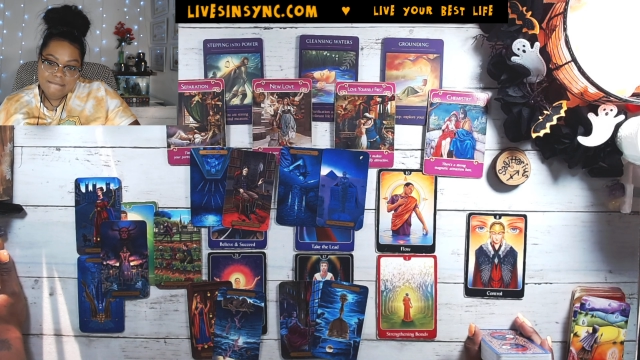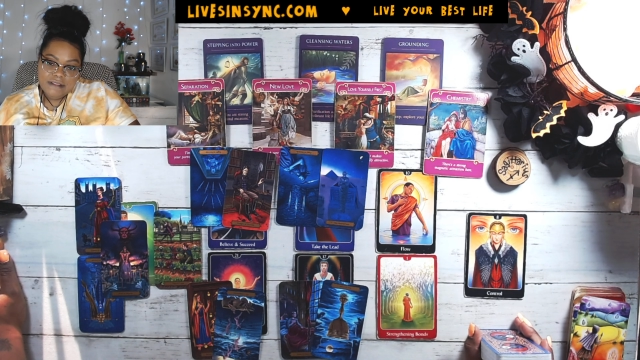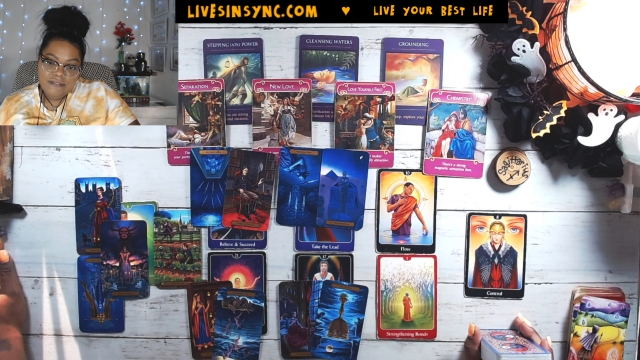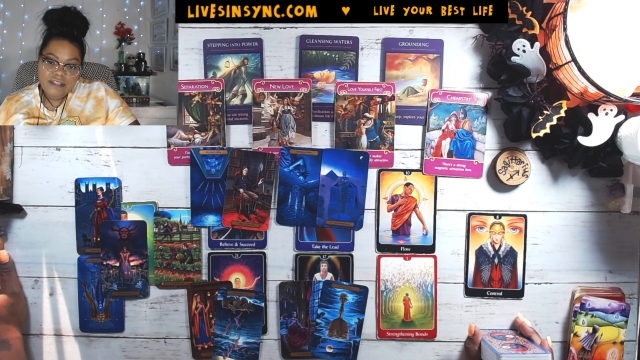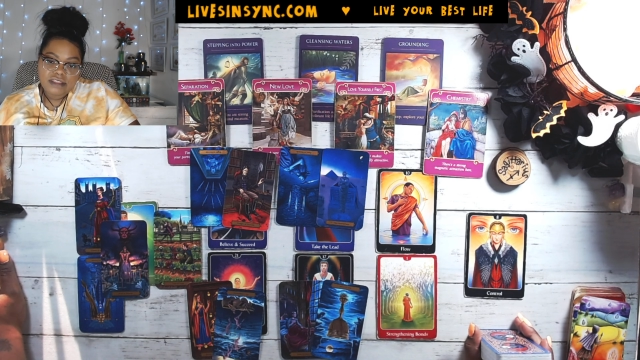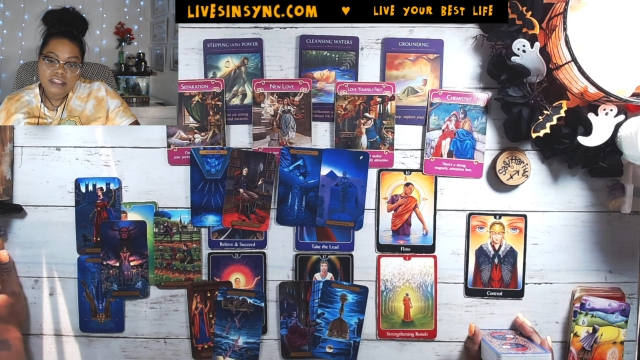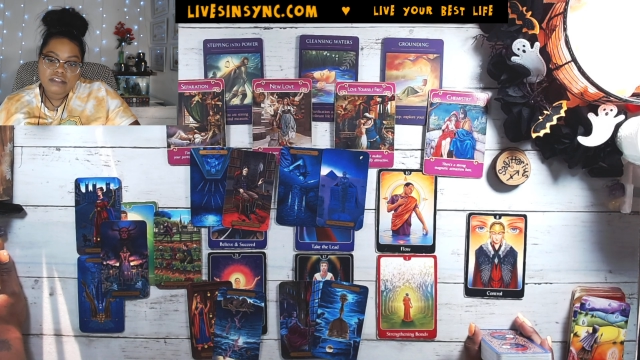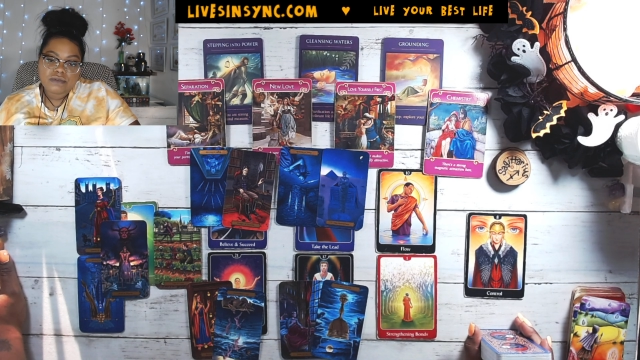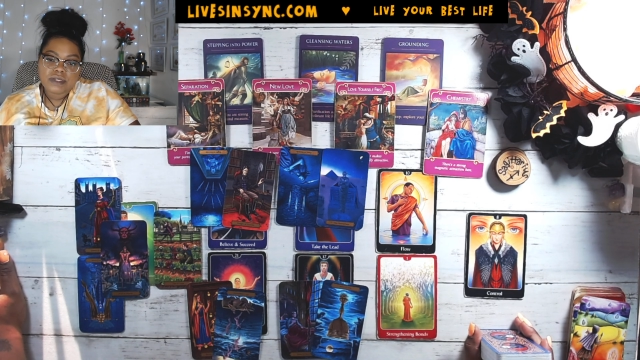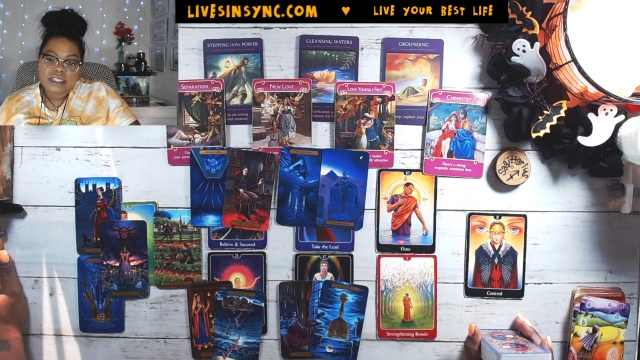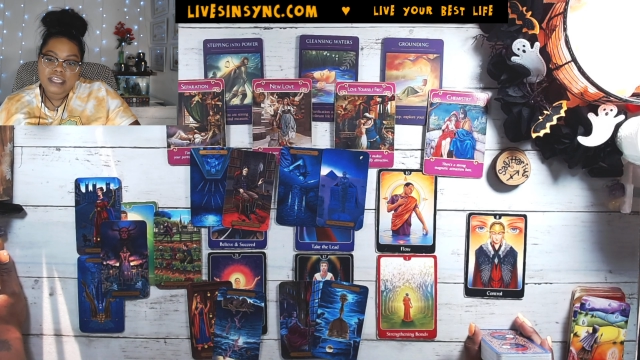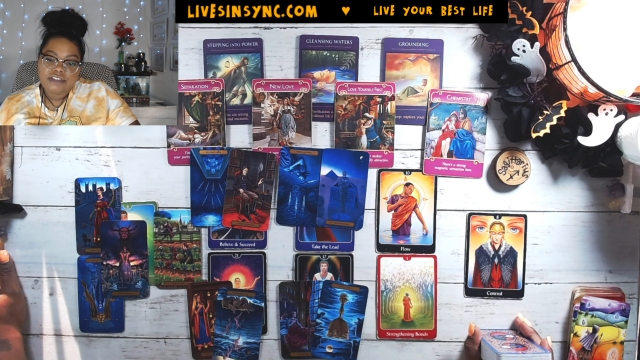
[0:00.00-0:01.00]
that this
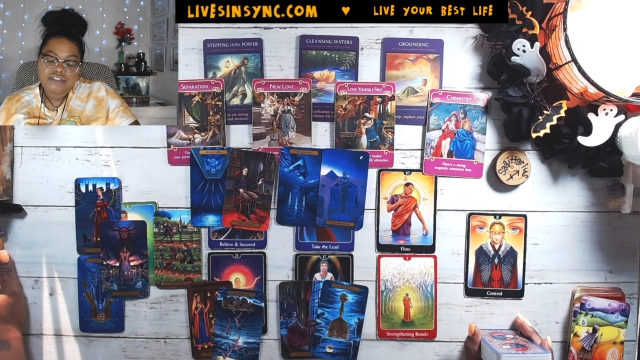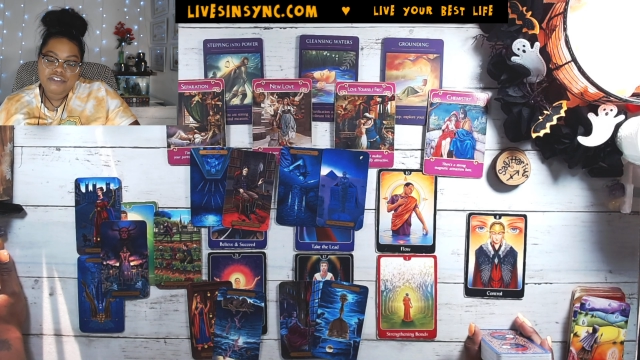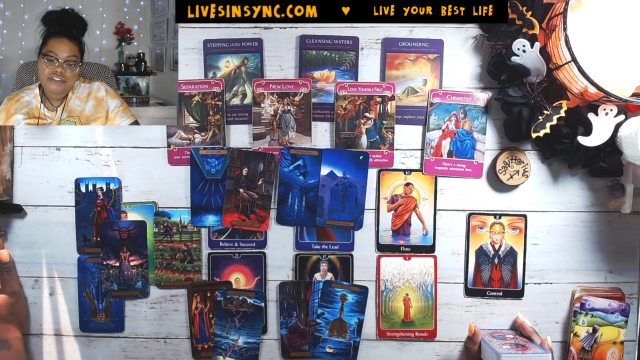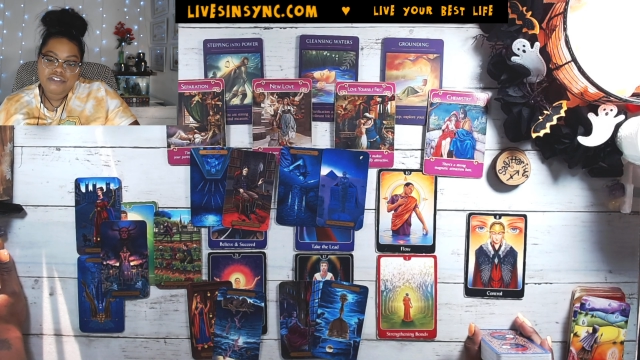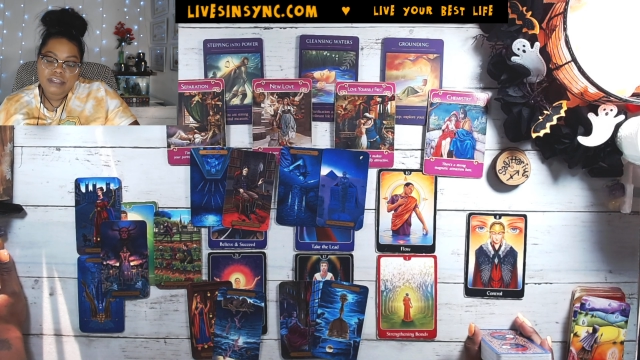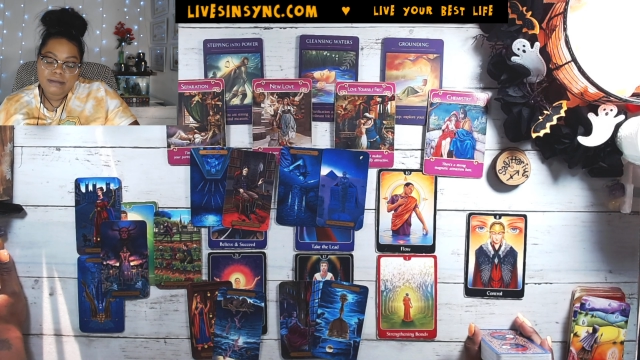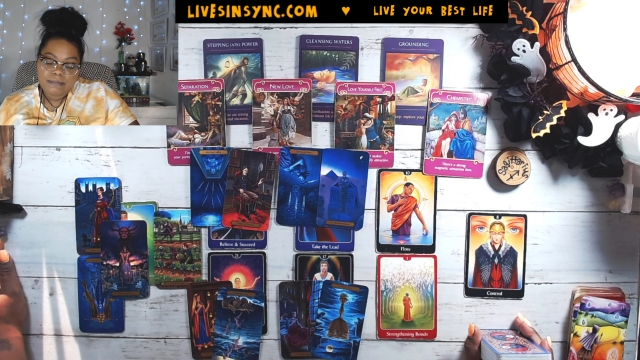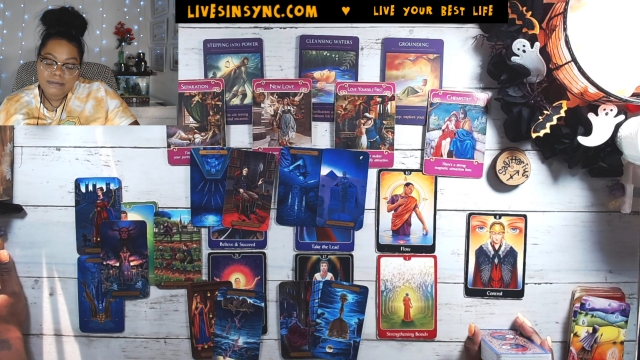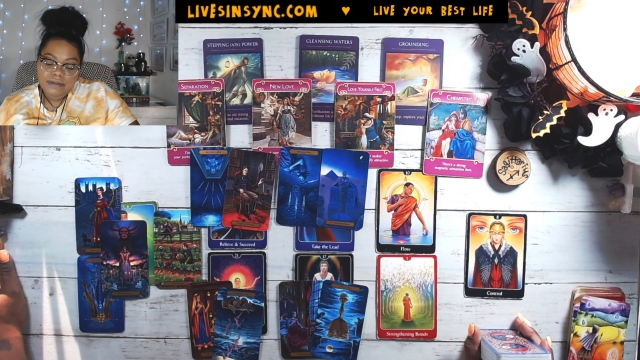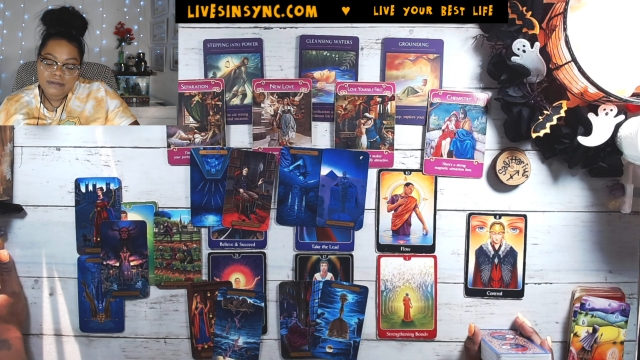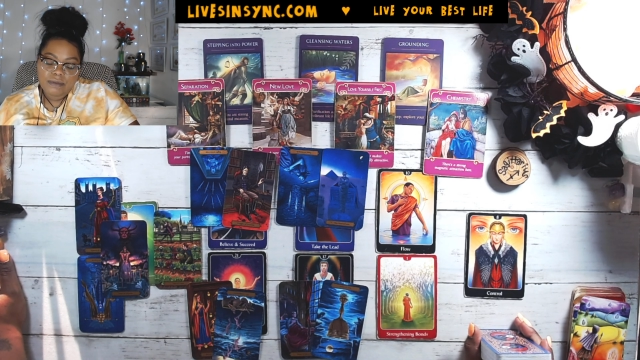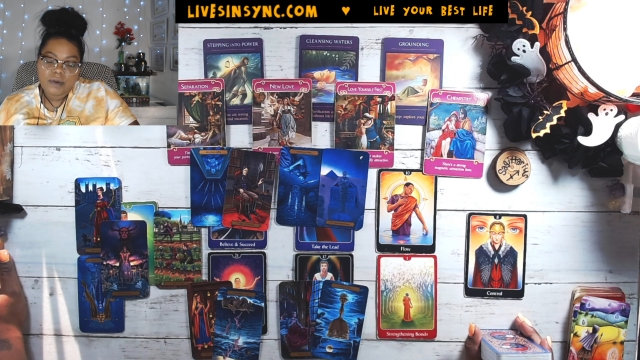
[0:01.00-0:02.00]
relationship,
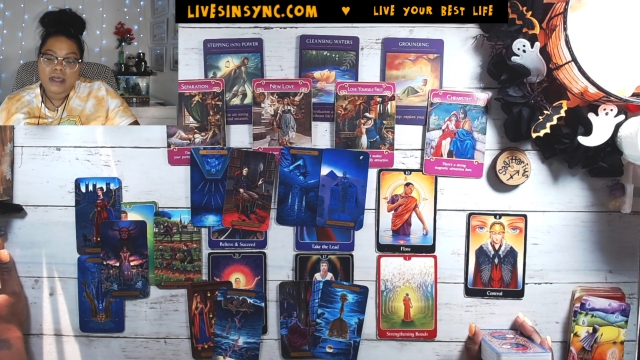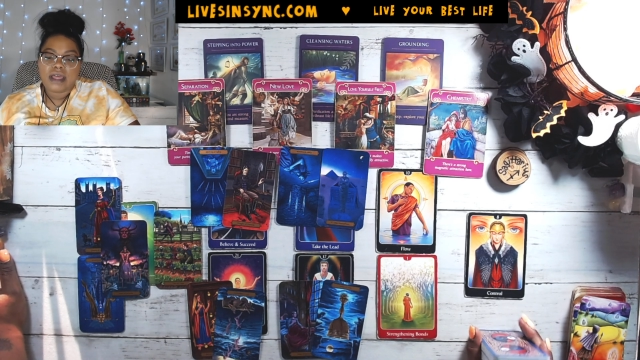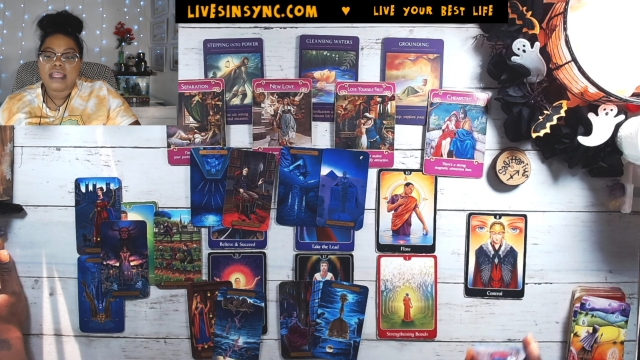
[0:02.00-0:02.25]
well,